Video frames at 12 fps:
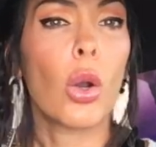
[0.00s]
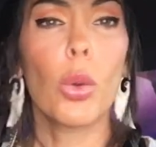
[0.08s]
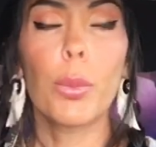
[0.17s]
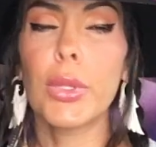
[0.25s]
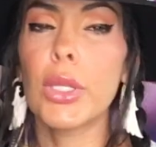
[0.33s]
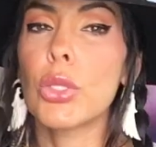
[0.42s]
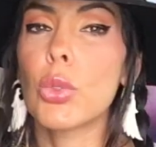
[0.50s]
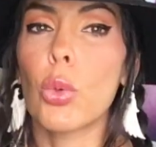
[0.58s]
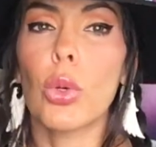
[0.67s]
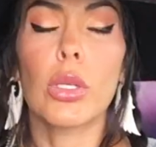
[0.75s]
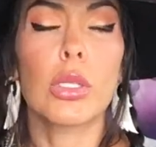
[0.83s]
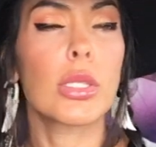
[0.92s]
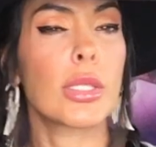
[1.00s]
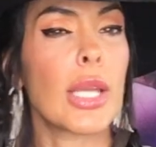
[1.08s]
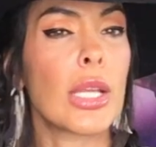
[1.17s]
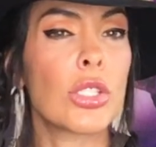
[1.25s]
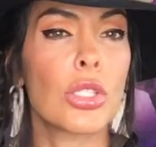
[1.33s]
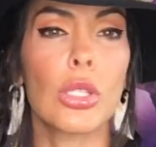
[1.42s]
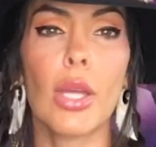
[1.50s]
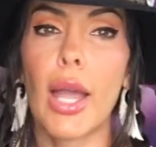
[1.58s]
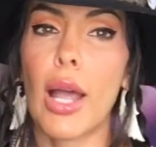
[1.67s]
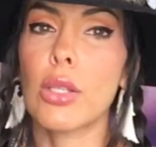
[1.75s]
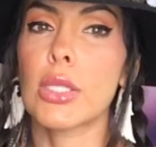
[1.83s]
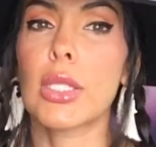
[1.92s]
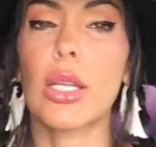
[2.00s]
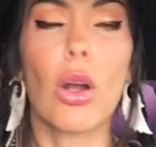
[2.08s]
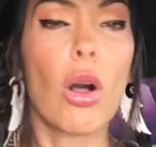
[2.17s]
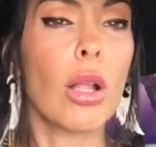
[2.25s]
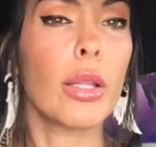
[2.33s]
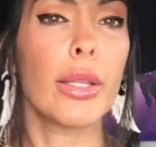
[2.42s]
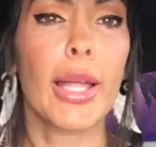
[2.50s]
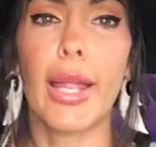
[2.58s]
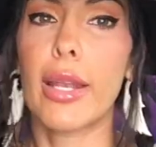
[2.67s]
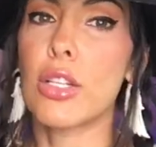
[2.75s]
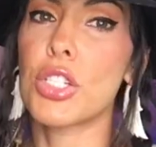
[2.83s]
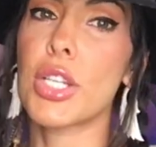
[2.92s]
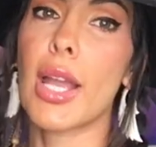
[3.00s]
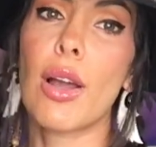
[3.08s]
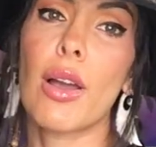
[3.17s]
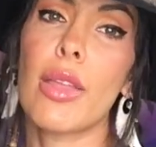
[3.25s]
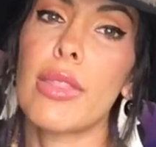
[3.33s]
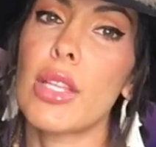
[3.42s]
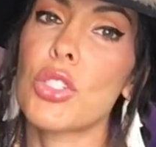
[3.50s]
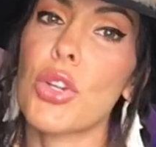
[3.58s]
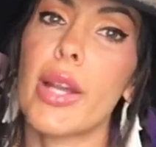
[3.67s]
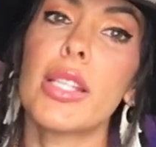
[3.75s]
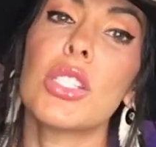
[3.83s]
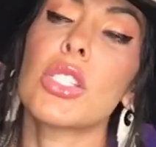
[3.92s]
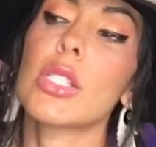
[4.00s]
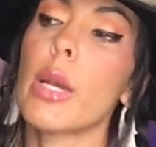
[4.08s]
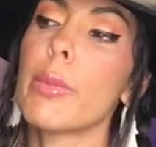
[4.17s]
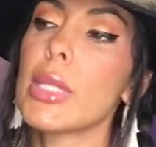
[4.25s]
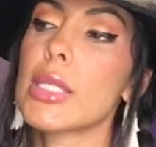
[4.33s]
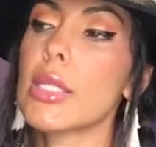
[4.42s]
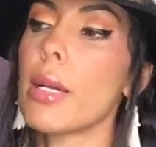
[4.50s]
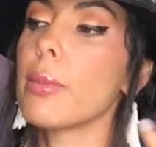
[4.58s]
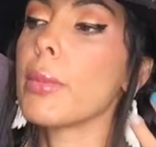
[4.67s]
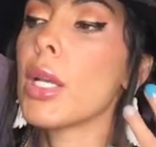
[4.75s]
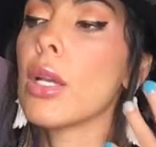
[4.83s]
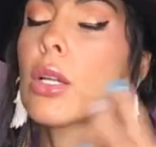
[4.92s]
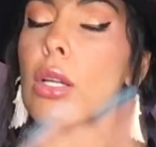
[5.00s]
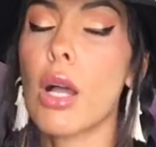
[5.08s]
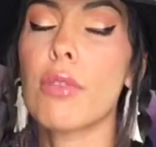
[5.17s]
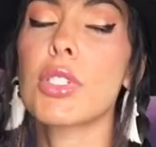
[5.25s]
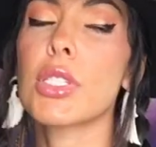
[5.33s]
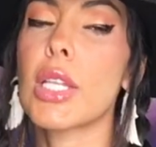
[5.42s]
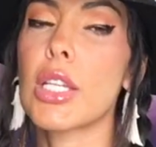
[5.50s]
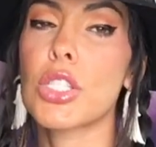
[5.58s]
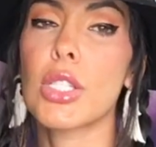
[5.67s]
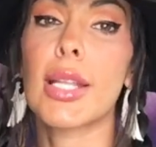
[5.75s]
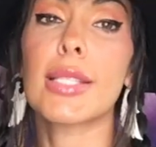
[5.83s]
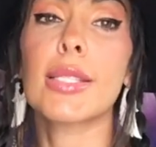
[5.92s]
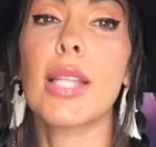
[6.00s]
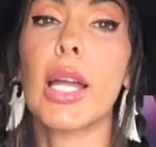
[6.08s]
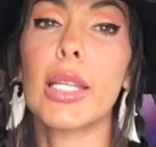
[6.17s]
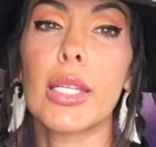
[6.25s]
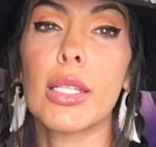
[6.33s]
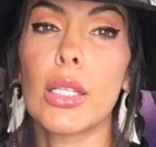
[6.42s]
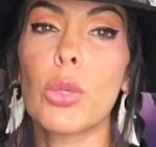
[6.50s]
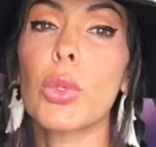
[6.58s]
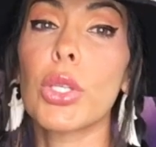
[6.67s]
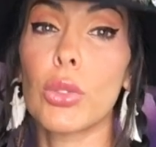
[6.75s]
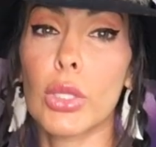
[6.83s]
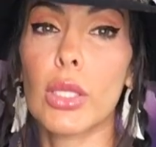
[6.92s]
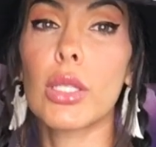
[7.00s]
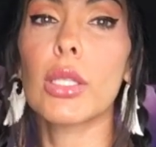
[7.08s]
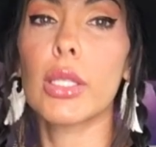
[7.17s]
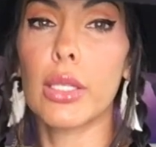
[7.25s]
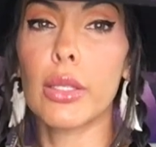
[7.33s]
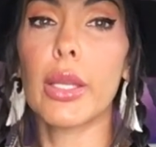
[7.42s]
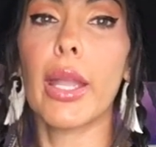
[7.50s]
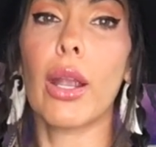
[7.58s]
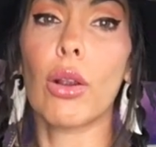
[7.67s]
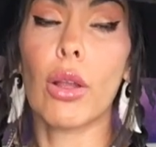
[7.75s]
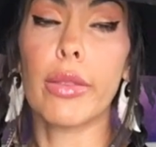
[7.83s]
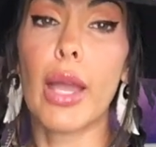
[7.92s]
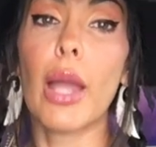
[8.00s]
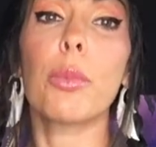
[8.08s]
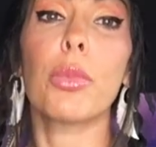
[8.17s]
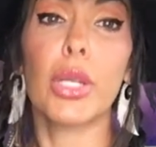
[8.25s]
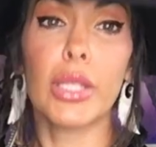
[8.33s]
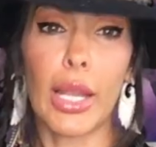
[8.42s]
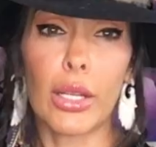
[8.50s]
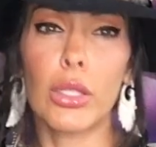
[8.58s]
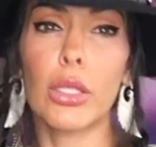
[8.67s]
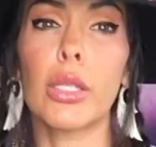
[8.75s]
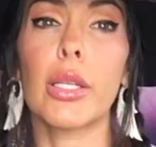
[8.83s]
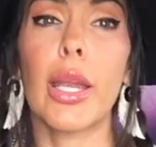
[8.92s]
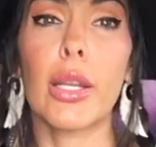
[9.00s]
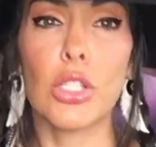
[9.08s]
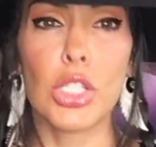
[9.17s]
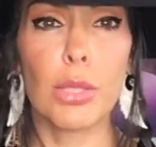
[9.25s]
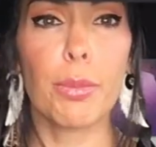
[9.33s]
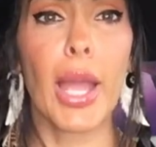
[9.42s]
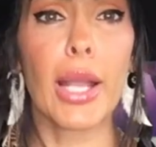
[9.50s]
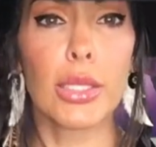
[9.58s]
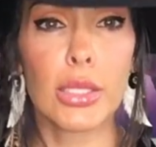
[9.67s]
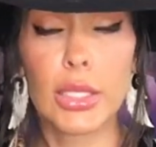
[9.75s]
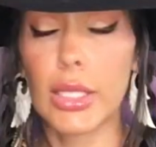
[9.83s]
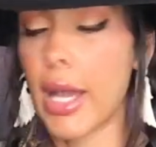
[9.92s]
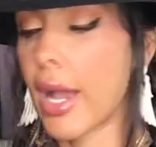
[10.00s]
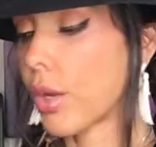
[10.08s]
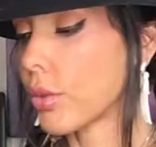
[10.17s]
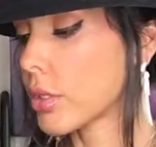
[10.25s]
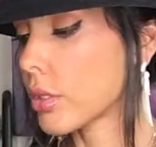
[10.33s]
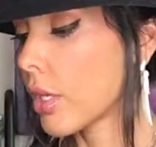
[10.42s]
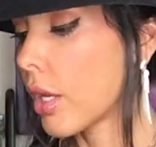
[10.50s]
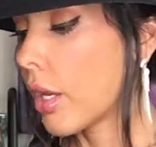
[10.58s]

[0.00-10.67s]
open the doors, sage through the house and get all of that energy out, and then try to just come to some conversation that's not heated where you can clear the air on that and bring that good energy back into the house.